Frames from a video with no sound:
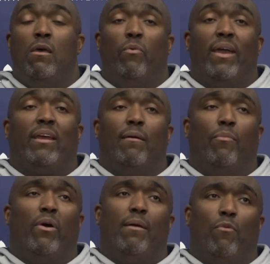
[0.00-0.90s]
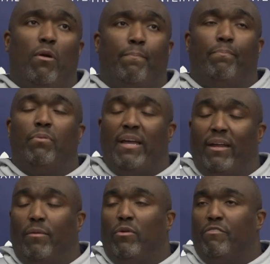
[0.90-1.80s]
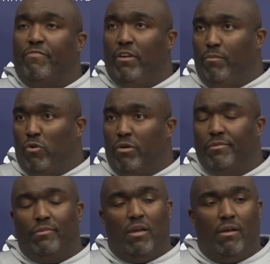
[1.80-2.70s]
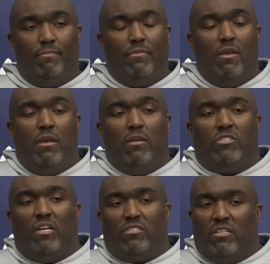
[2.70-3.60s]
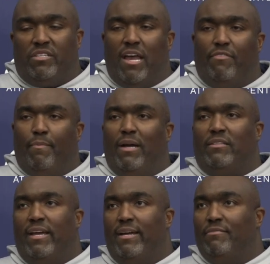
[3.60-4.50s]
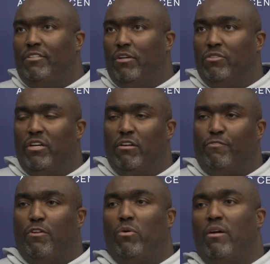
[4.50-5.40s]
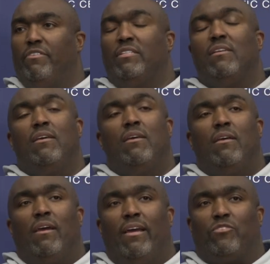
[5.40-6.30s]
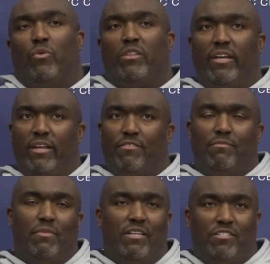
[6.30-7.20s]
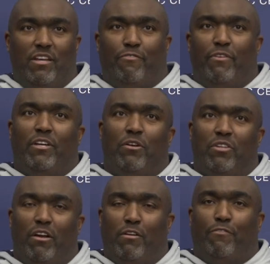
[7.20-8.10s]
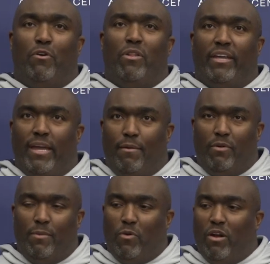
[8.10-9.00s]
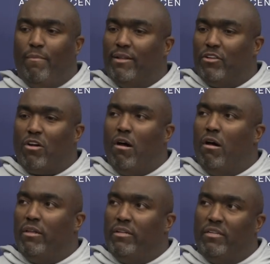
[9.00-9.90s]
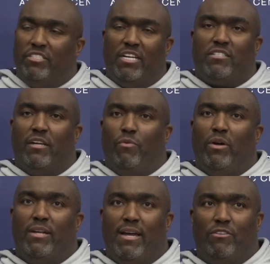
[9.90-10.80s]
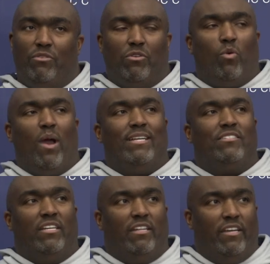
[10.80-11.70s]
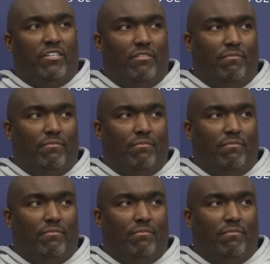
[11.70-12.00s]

We got to get Boye more. We got to get him on the field more. Um, talk to the staff about that, you know, during the flow of it. And that's the one thing that is different, you know, during the flow of the game when I'm worried about the call and adjusting and whatnot, don't quite see the